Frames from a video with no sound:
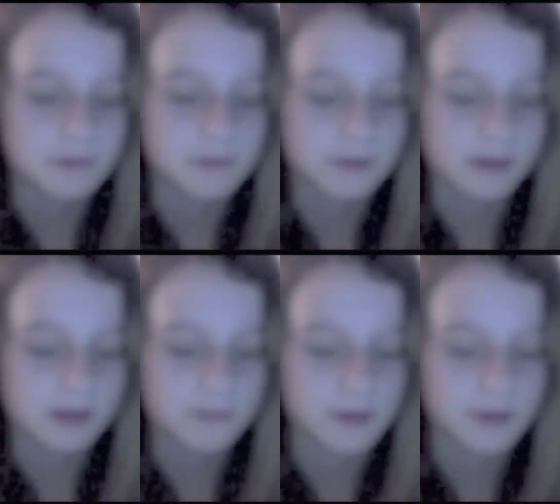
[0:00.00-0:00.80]
I don't
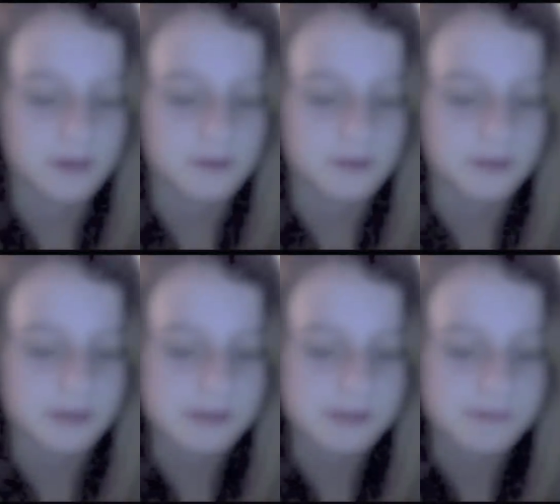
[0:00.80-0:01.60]
know something
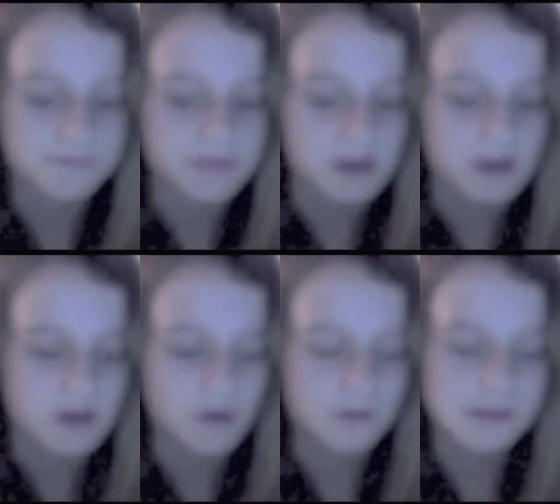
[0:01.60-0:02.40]
about
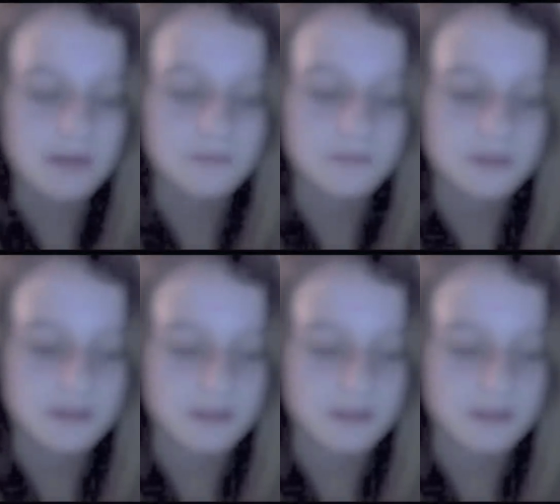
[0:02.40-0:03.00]
giraffes and elephants.